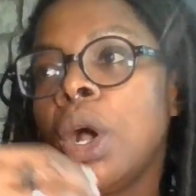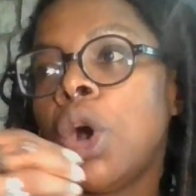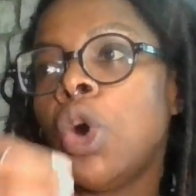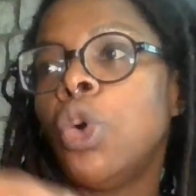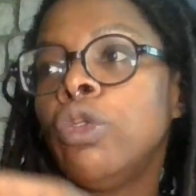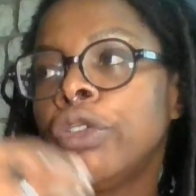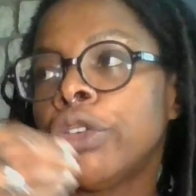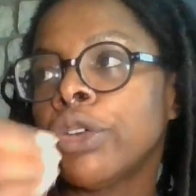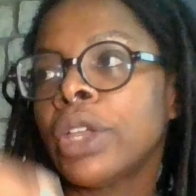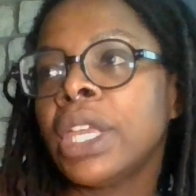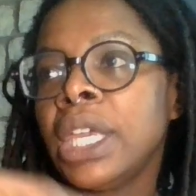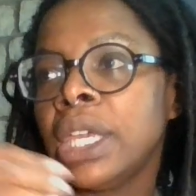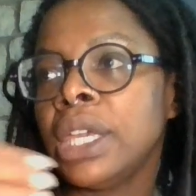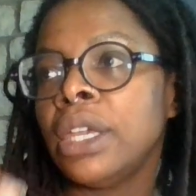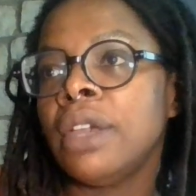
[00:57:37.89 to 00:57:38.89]

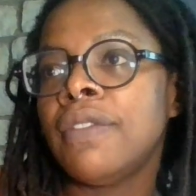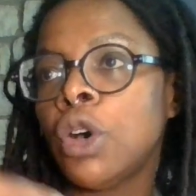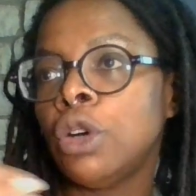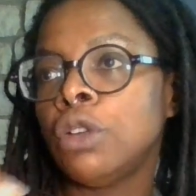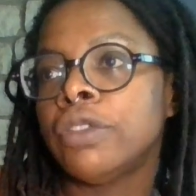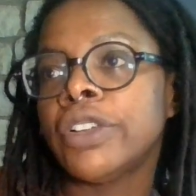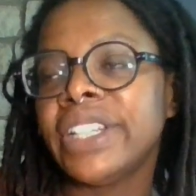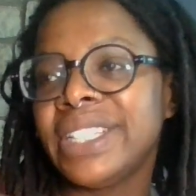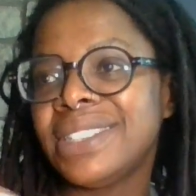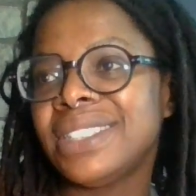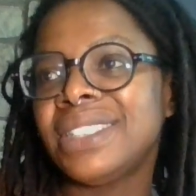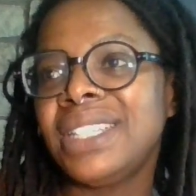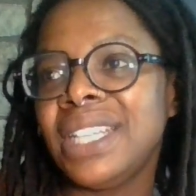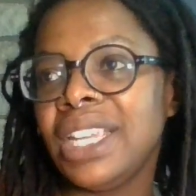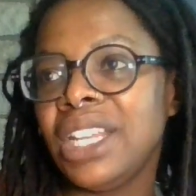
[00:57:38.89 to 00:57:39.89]

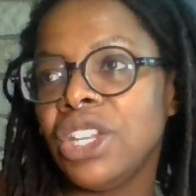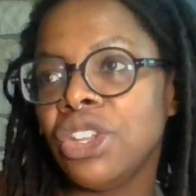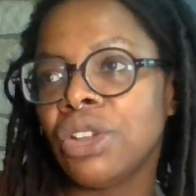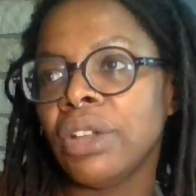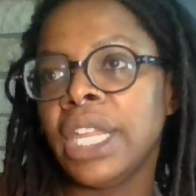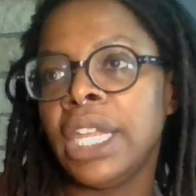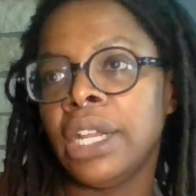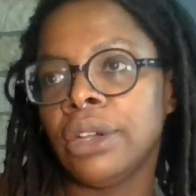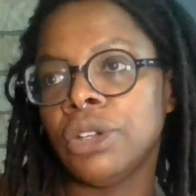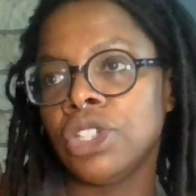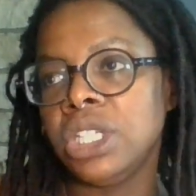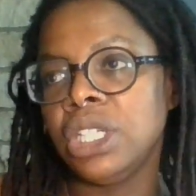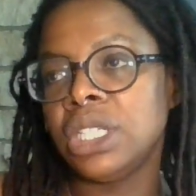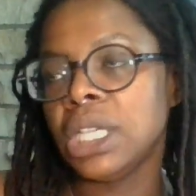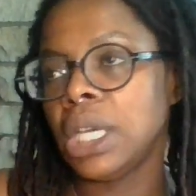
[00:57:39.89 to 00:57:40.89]
overextend your
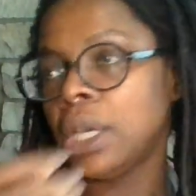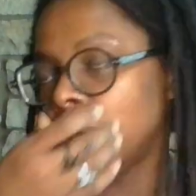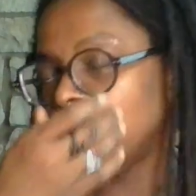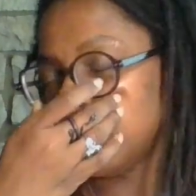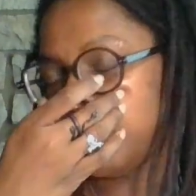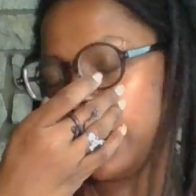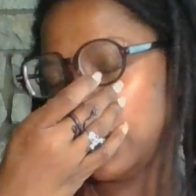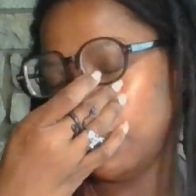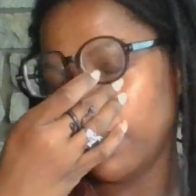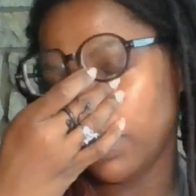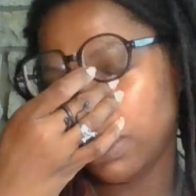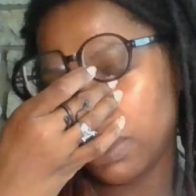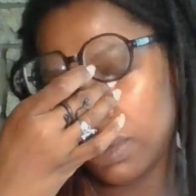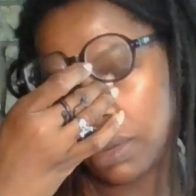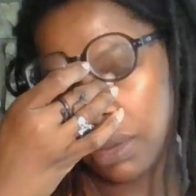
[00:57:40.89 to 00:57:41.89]
energy to other people.